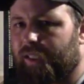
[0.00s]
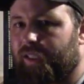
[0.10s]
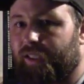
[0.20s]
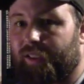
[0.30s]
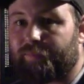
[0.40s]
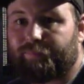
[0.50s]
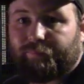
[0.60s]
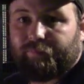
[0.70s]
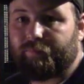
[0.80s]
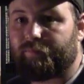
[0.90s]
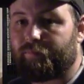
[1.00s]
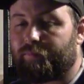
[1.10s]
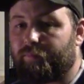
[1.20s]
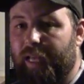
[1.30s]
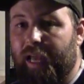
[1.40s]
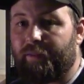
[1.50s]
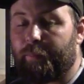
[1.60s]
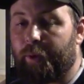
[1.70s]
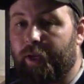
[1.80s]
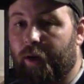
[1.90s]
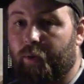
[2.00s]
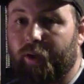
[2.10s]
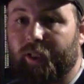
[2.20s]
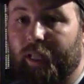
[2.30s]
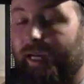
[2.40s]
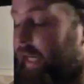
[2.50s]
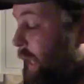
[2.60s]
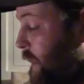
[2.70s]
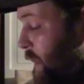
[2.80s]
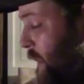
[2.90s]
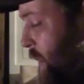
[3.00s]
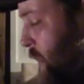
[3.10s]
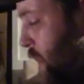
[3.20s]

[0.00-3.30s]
I just haven't put it on until I needed it.